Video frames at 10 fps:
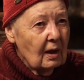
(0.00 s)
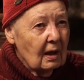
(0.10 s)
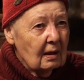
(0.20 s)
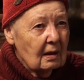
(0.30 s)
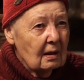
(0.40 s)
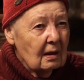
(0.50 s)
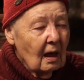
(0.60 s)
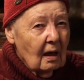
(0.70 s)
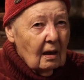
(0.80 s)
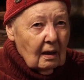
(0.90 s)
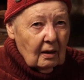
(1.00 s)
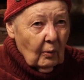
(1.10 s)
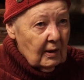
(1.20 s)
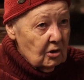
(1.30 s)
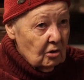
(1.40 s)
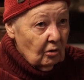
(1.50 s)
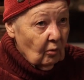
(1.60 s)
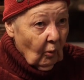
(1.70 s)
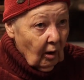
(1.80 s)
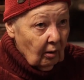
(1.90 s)
in the
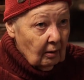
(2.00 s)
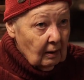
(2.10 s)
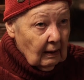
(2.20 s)
Western world,